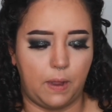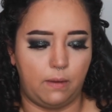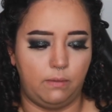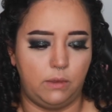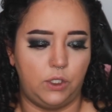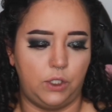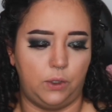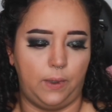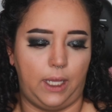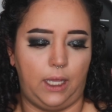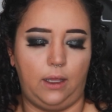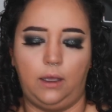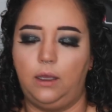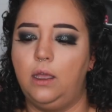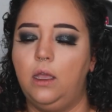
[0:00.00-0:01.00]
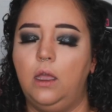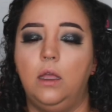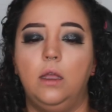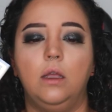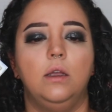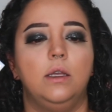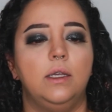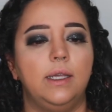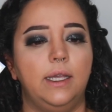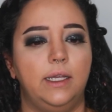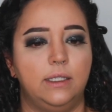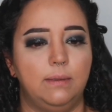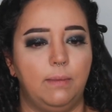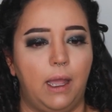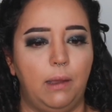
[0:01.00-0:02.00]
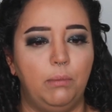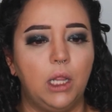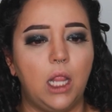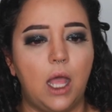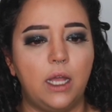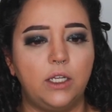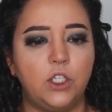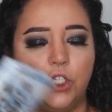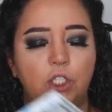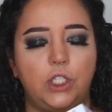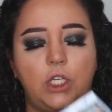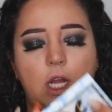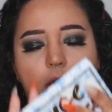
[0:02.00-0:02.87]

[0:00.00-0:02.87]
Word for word: I'm doing is my blush.